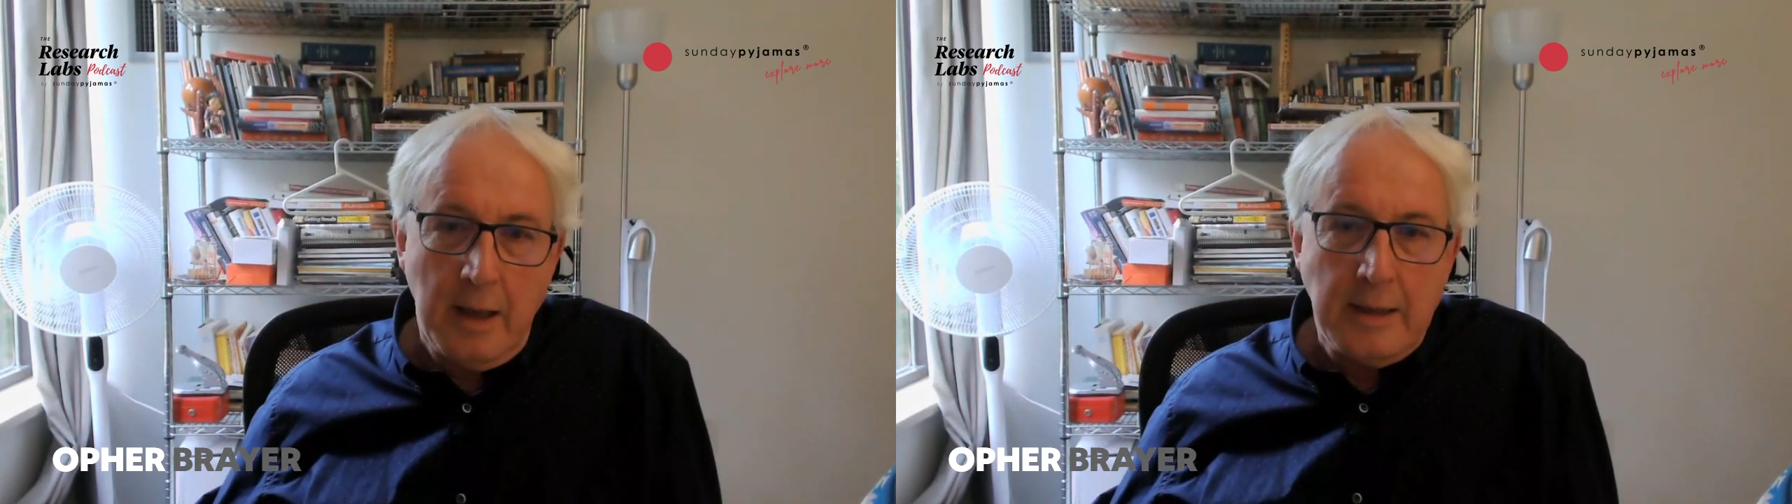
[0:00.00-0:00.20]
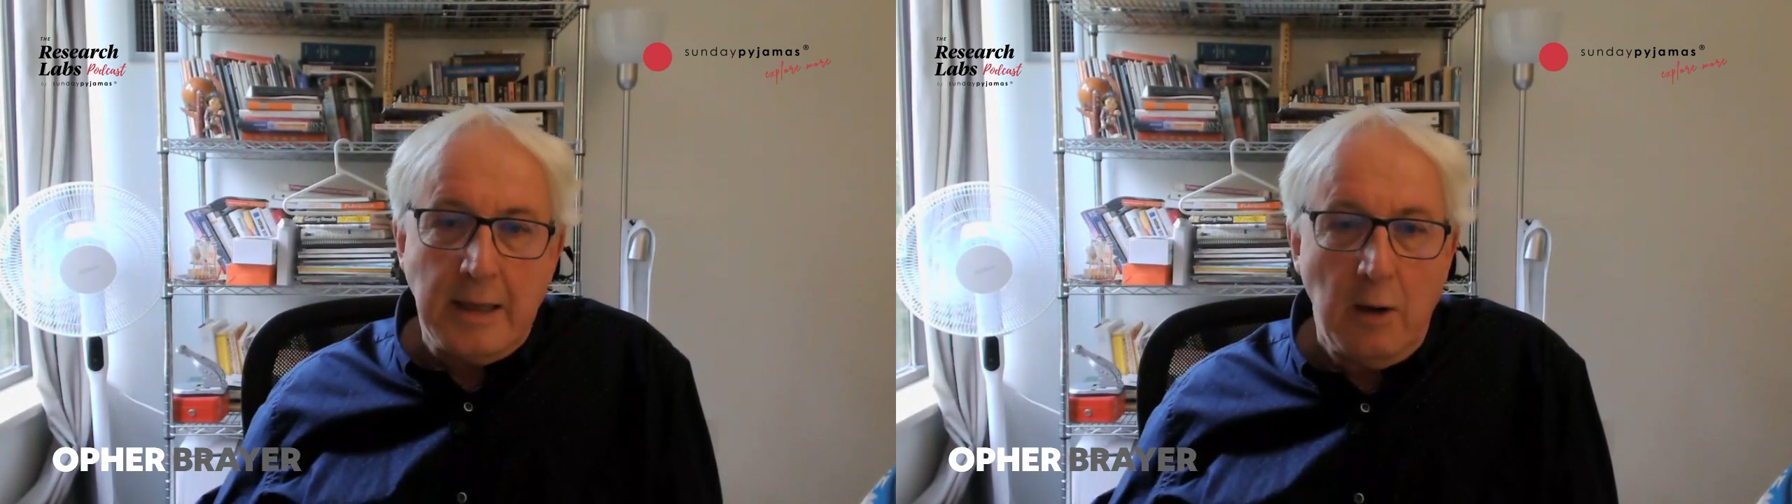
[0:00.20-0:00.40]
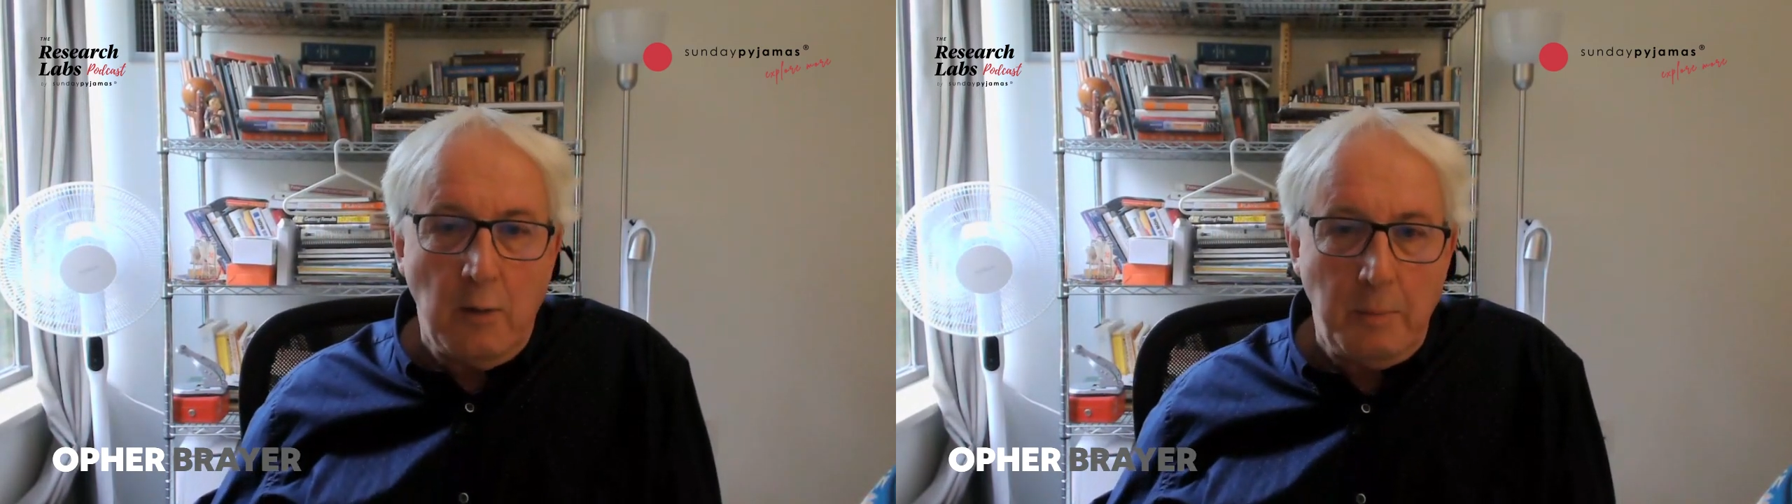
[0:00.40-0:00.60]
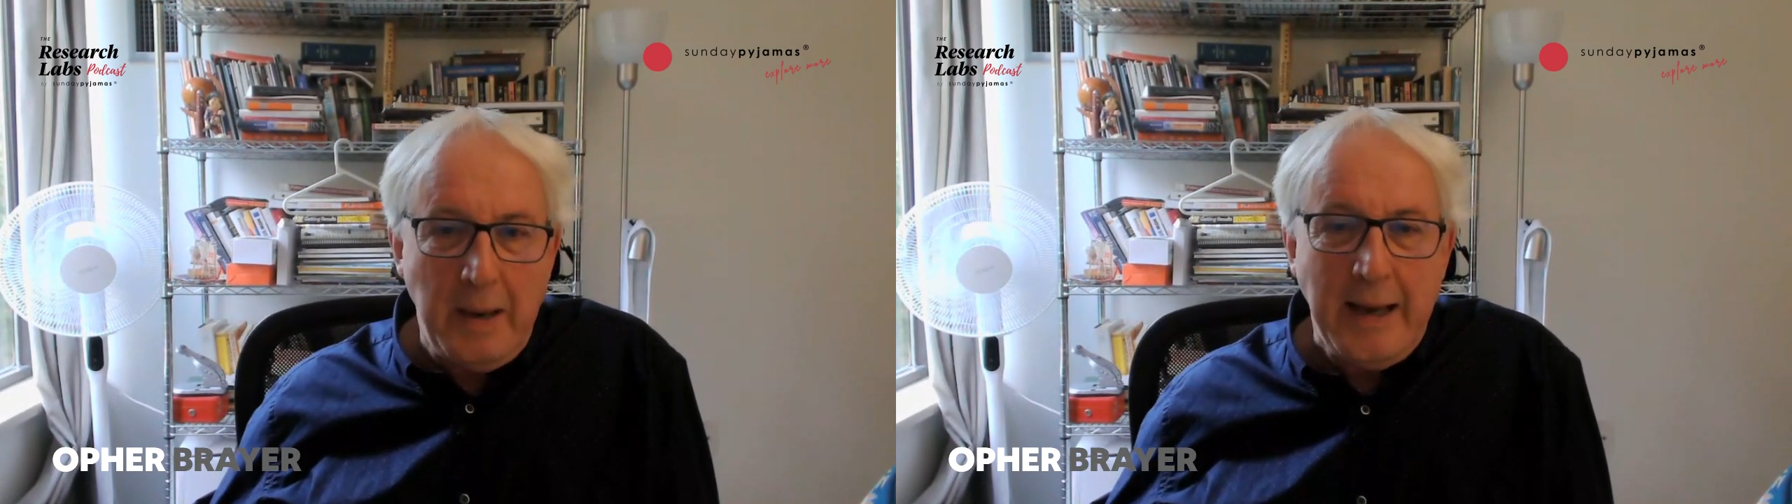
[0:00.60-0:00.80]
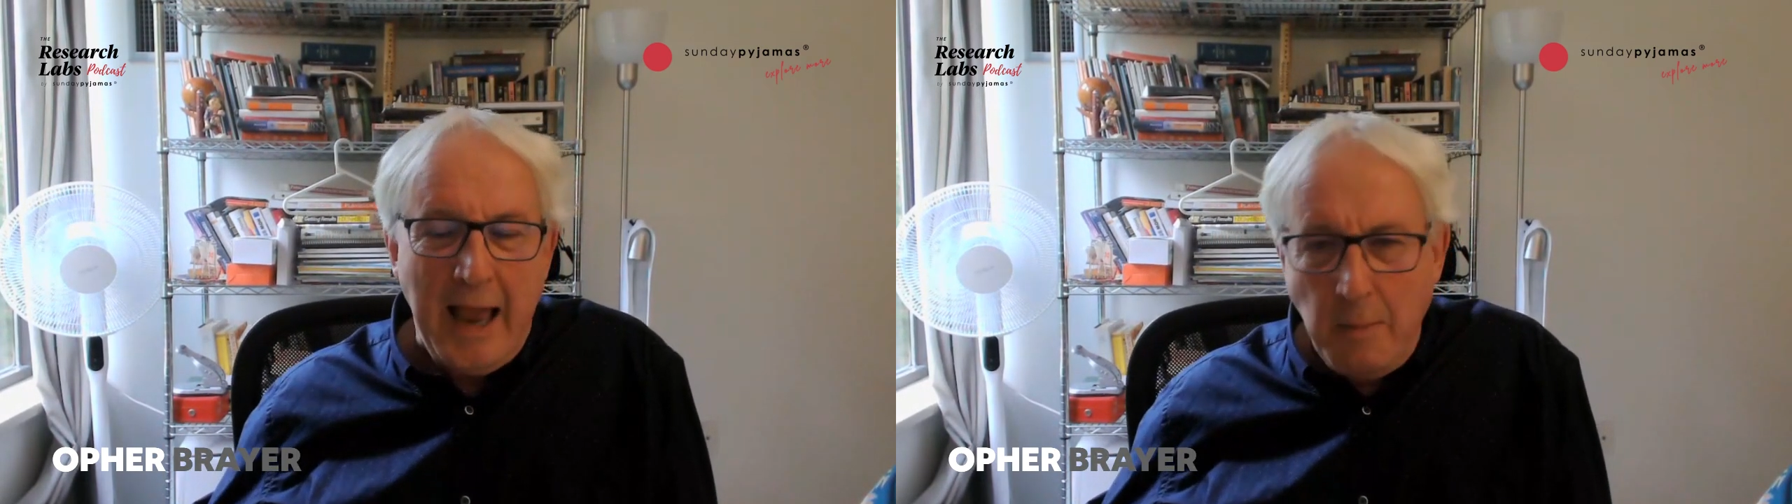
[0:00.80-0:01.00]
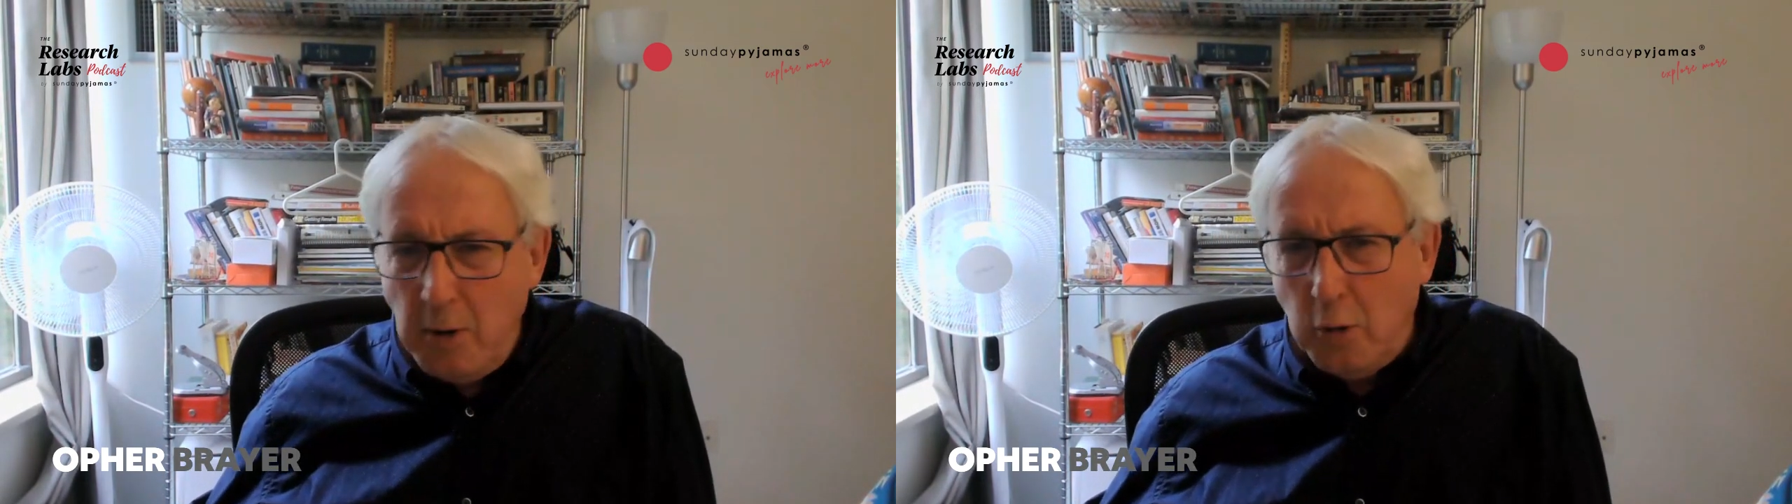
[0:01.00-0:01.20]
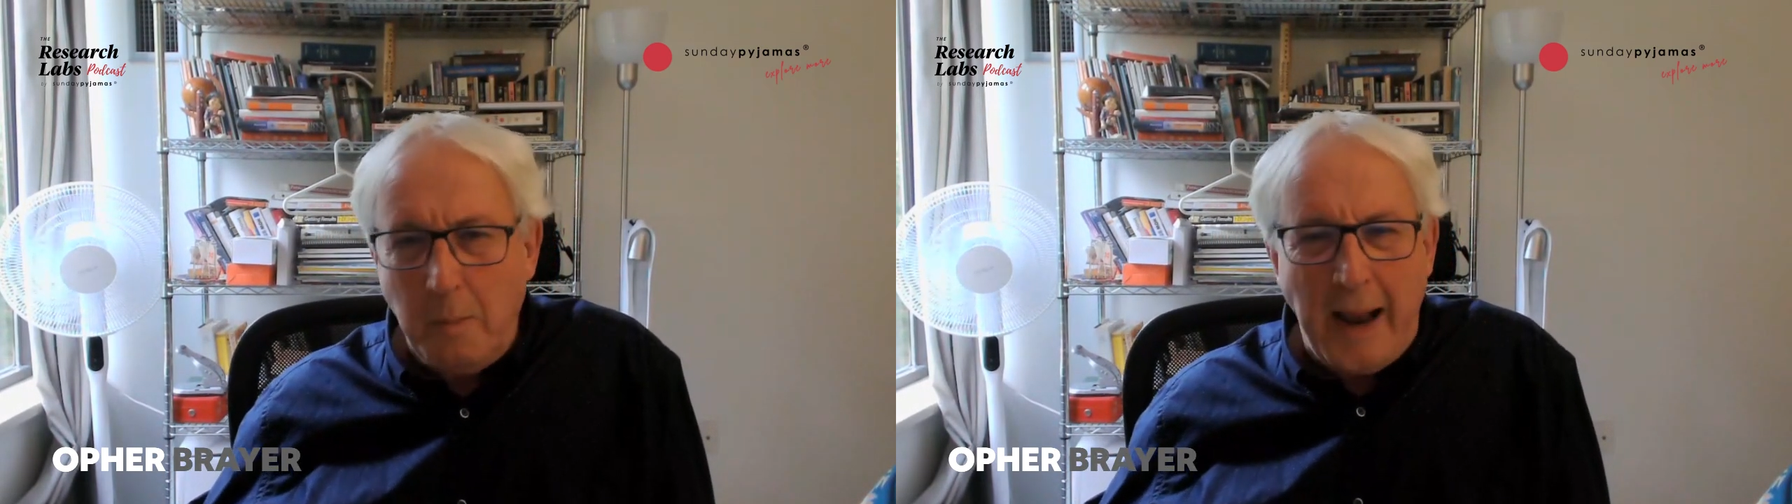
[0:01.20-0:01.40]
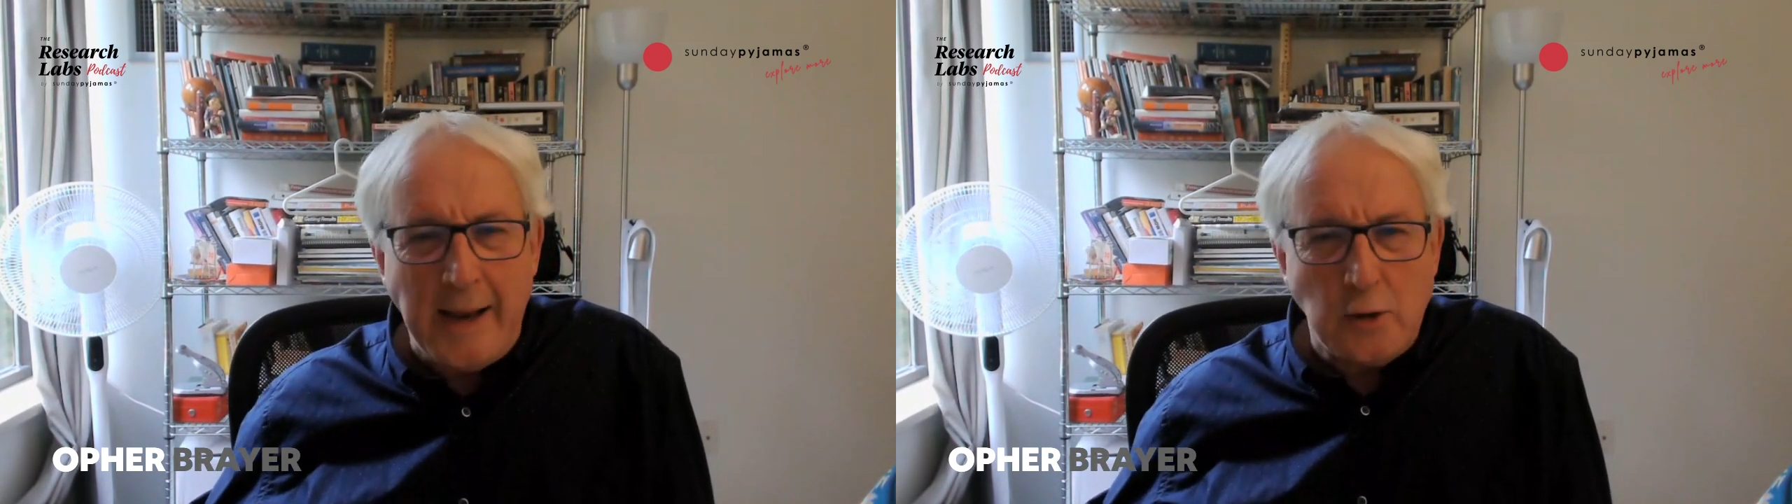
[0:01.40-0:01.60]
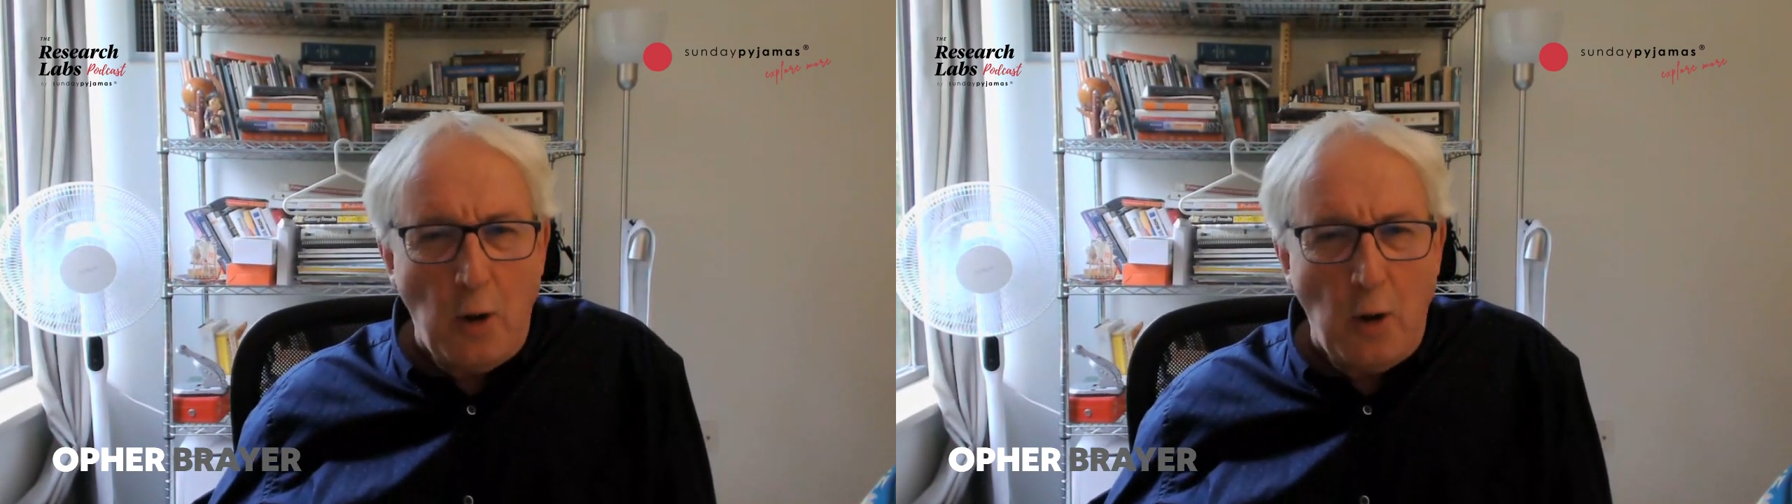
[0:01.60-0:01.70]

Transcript: that they were being able to bias